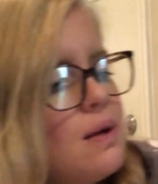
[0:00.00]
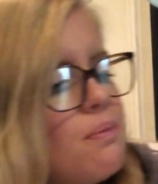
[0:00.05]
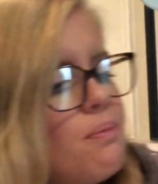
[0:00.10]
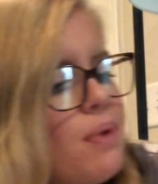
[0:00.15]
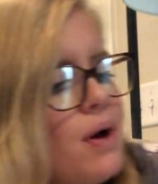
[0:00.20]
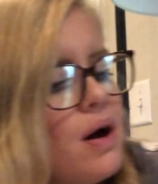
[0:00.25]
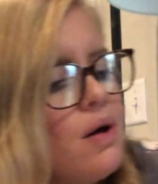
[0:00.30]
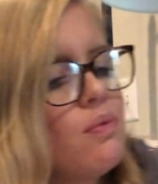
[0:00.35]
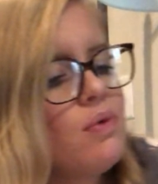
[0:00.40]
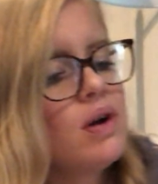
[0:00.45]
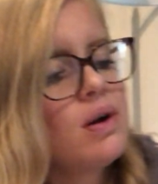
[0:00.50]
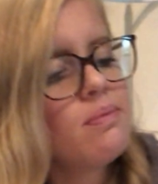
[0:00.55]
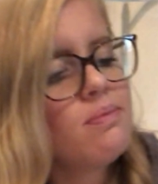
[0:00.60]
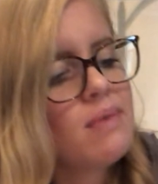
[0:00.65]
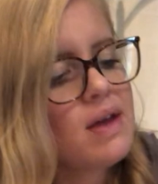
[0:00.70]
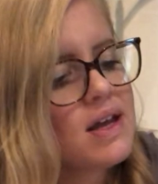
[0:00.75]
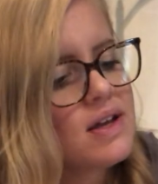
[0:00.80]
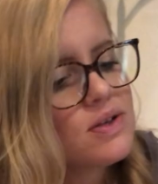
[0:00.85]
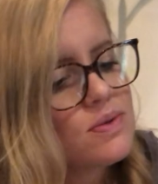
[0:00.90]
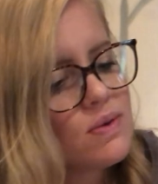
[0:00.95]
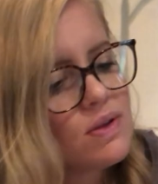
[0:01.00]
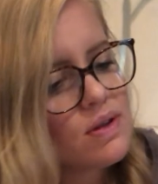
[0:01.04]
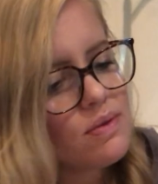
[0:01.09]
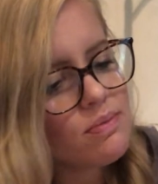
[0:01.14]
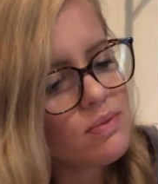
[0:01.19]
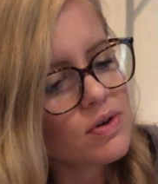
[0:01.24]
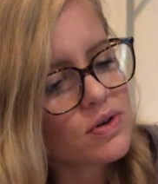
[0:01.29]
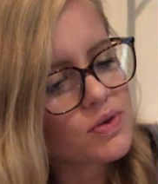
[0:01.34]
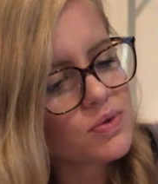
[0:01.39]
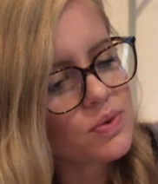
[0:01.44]
But what amazed me the
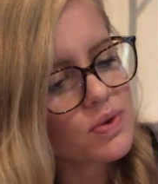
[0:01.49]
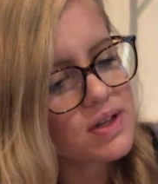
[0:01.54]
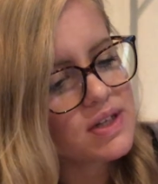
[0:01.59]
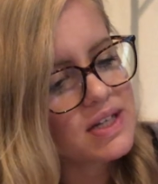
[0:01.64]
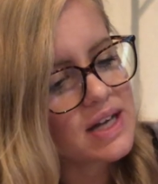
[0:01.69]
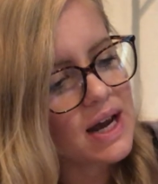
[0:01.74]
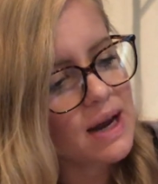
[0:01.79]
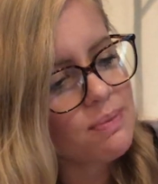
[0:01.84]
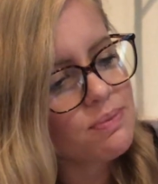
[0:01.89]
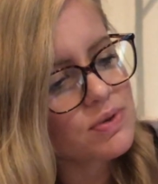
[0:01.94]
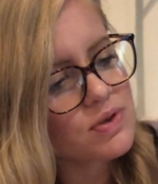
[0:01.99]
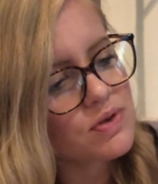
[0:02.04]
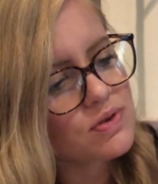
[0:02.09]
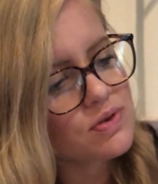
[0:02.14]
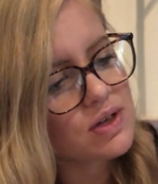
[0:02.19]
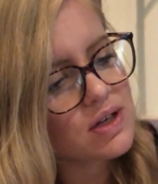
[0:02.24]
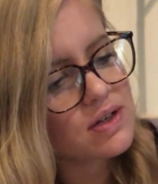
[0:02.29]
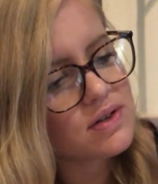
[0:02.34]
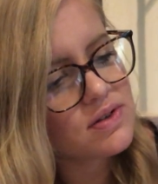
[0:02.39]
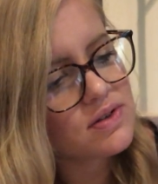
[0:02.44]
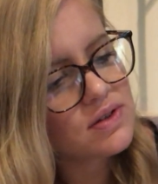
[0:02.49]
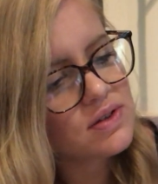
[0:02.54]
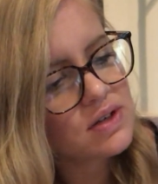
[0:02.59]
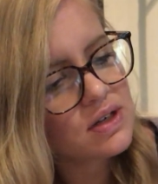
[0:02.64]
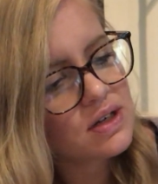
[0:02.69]
most were the tapestries.